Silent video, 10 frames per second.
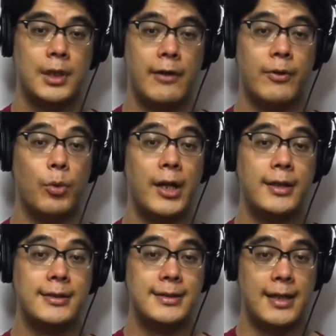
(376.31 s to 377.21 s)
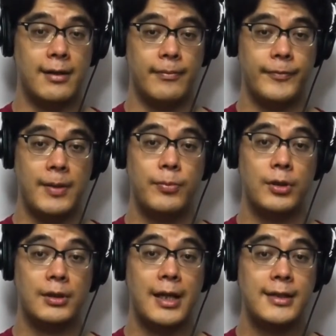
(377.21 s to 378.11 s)
From what I can tell, they put a
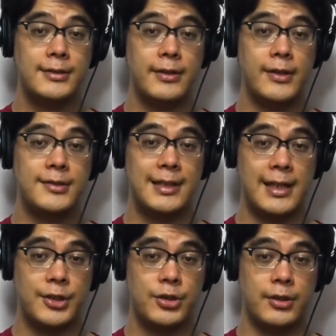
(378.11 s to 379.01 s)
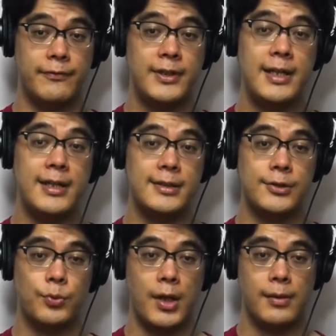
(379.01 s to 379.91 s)
lot into their selection of teas as
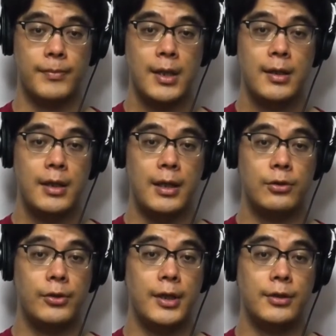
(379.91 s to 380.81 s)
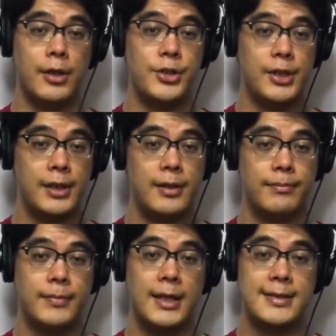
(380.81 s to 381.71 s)
well, including
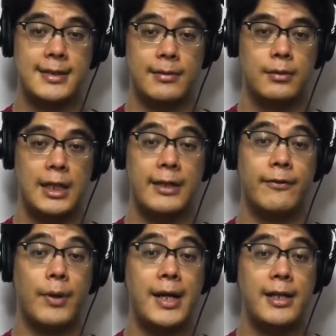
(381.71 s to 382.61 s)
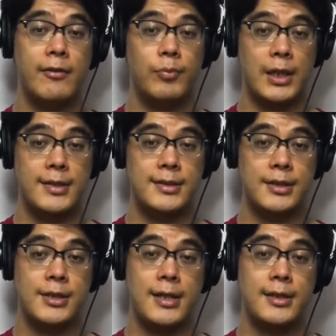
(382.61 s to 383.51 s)
Darjeeling, Assam, and a variety of blends
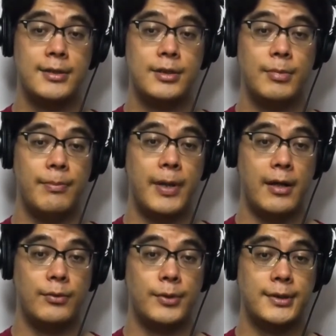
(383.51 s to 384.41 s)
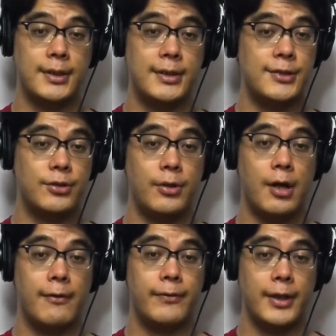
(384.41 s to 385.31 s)
intended to be paired with the dessert
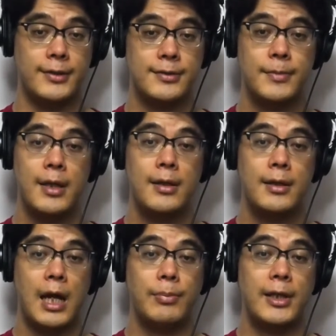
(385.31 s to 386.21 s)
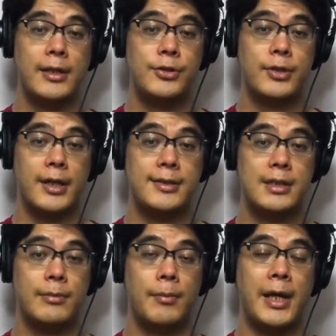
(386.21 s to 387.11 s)
offerings. I plan on trying
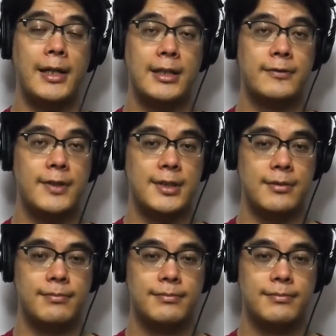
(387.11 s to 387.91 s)
some on my next visit.